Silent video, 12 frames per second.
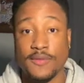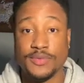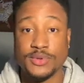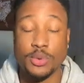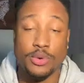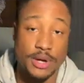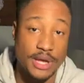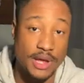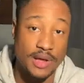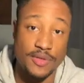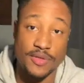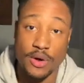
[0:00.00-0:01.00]

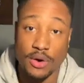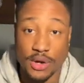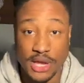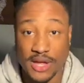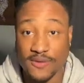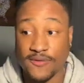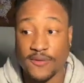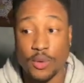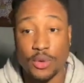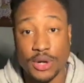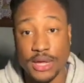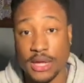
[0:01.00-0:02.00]
20, 30,
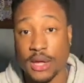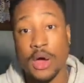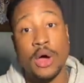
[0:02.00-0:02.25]
40,